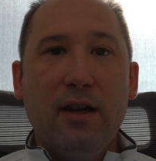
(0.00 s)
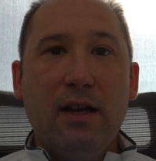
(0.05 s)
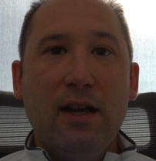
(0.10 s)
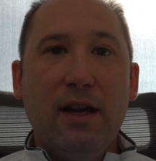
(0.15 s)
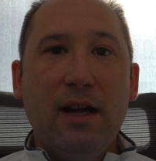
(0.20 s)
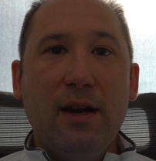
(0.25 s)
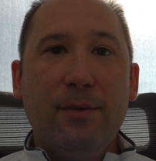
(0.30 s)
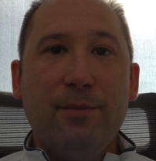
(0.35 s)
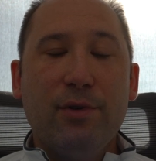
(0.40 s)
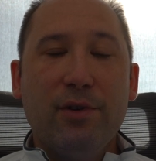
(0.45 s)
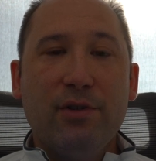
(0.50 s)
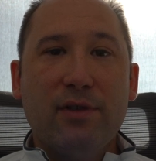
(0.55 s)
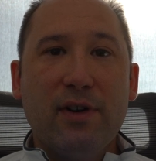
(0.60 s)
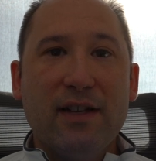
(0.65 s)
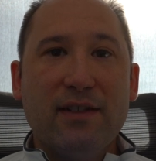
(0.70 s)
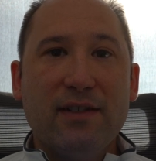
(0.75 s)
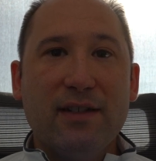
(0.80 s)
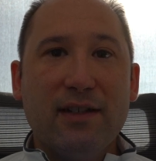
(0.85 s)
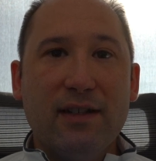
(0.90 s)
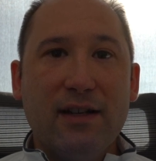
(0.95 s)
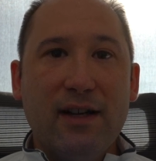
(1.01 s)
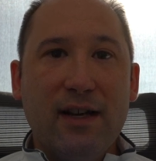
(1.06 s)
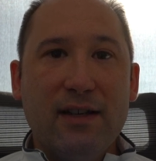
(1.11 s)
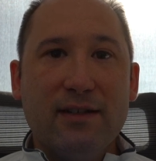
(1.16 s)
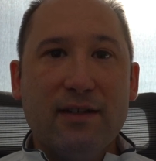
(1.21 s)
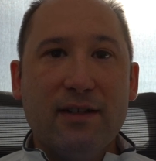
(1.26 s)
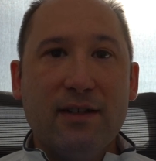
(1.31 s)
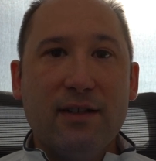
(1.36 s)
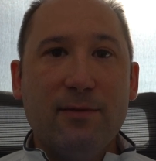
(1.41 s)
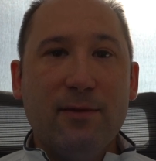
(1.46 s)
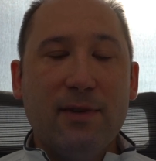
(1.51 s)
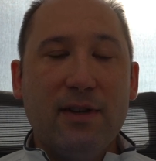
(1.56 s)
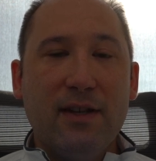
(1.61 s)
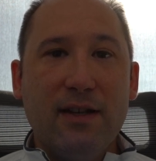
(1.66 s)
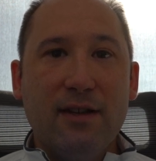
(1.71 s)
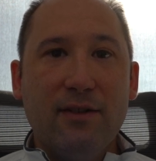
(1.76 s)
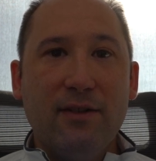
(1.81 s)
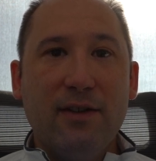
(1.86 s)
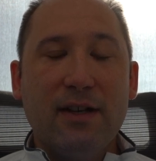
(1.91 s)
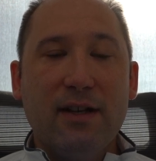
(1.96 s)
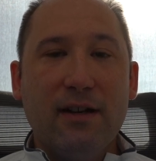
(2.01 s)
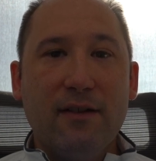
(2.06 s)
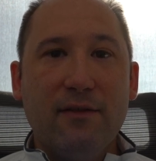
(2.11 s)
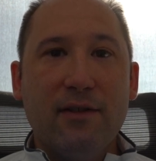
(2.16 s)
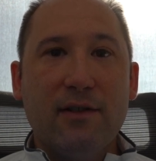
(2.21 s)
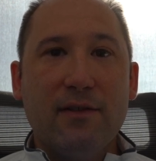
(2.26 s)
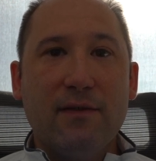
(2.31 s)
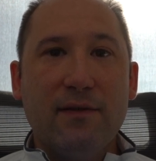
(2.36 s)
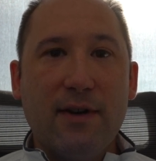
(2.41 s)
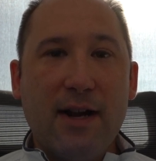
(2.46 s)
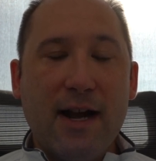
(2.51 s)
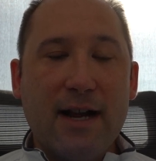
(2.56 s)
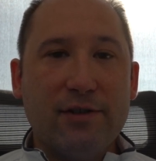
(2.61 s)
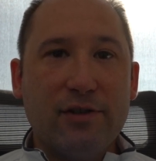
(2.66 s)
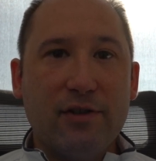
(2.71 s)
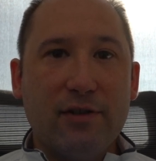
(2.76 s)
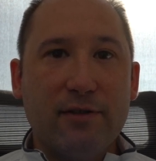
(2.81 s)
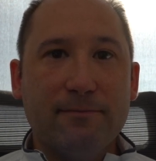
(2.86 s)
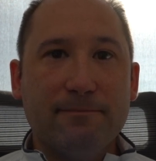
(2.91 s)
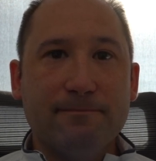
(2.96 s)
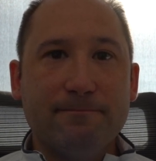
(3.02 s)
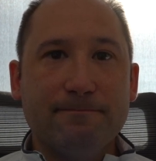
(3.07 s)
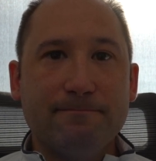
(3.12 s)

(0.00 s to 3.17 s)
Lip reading: and progressing nicely with healing of their fracture.